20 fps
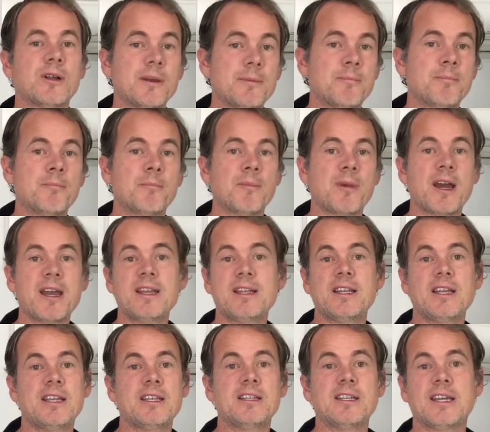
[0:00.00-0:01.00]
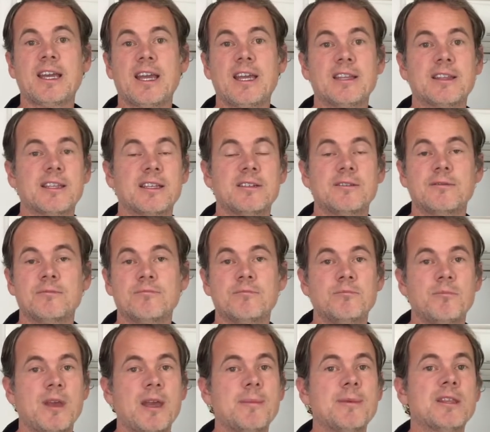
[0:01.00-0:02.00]
it might indicate that
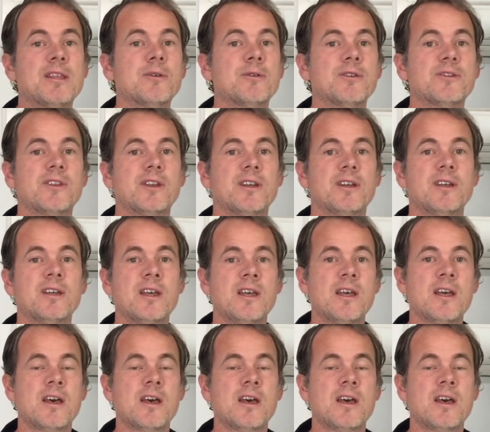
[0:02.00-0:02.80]
maybe there was a